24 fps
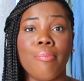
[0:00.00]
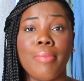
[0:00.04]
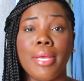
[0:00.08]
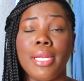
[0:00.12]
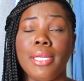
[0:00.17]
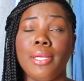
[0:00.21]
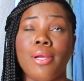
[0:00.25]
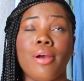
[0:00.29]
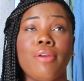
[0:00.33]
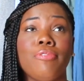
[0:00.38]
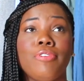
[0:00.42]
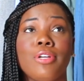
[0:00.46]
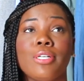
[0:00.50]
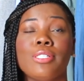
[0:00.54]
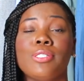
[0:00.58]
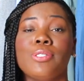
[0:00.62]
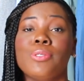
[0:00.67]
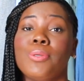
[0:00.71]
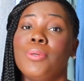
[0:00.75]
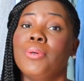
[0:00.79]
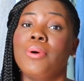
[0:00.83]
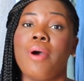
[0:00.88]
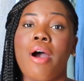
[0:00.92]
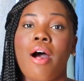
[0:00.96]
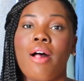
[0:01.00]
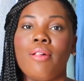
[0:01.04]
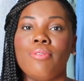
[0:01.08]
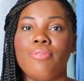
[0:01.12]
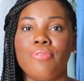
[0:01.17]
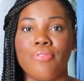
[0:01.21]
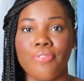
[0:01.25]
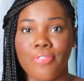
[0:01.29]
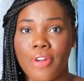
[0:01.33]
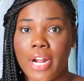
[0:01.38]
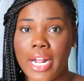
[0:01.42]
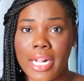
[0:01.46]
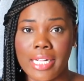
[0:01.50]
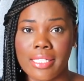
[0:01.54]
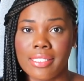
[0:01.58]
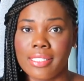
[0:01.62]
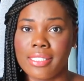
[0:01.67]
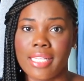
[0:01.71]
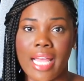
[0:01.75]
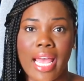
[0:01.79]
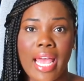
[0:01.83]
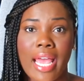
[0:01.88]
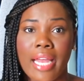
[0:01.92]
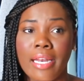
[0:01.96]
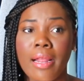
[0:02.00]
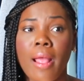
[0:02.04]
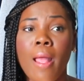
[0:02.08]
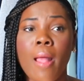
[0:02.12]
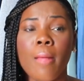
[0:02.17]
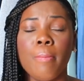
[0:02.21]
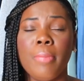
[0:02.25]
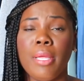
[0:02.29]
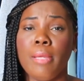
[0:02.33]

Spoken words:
many of your so-called friends and